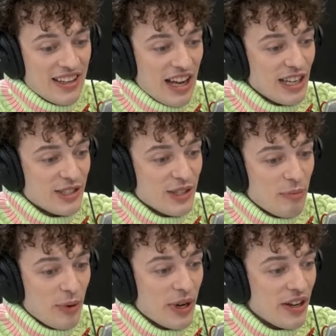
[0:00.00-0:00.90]
got to a
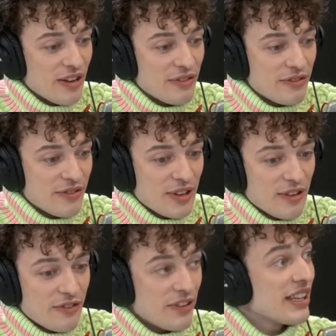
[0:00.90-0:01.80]
point of
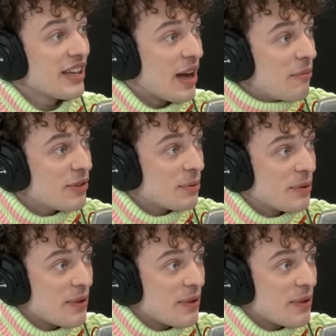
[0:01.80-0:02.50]
feeling comfortable